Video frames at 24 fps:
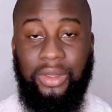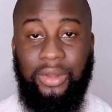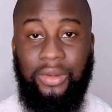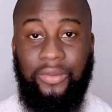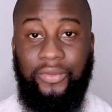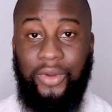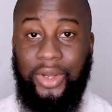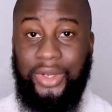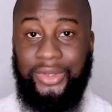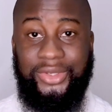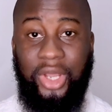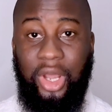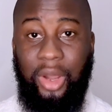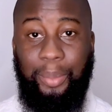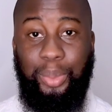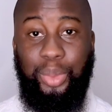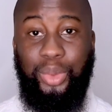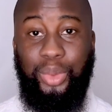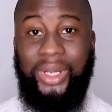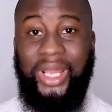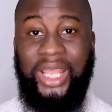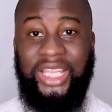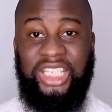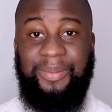For
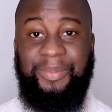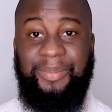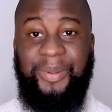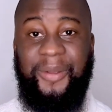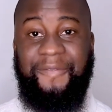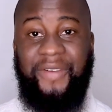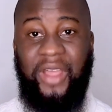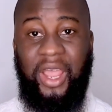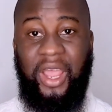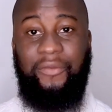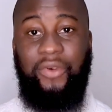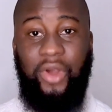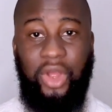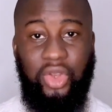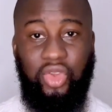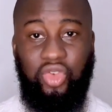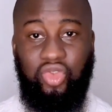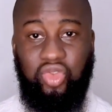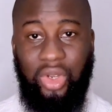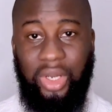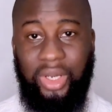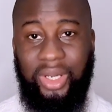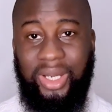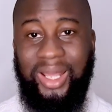example, the S&P
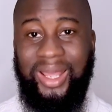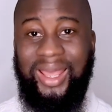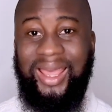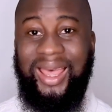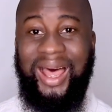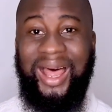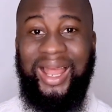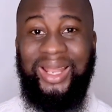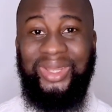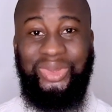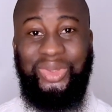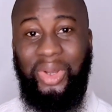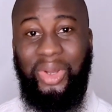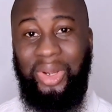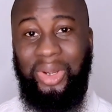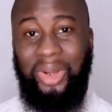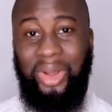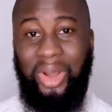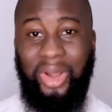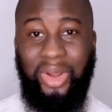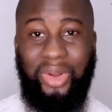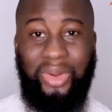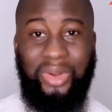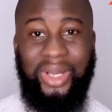500 and
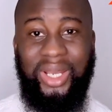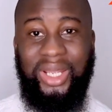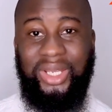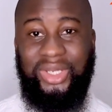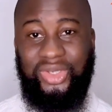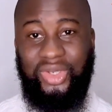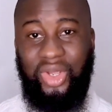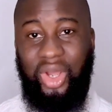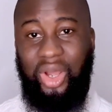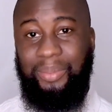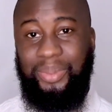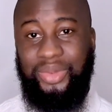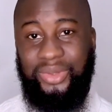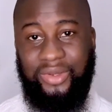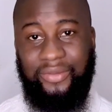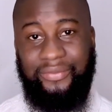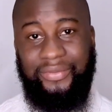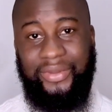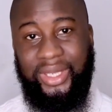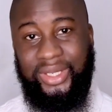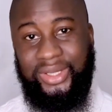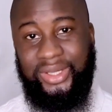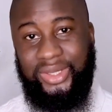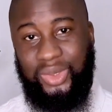dollar are good examples
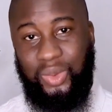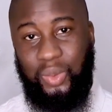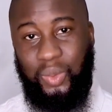of this.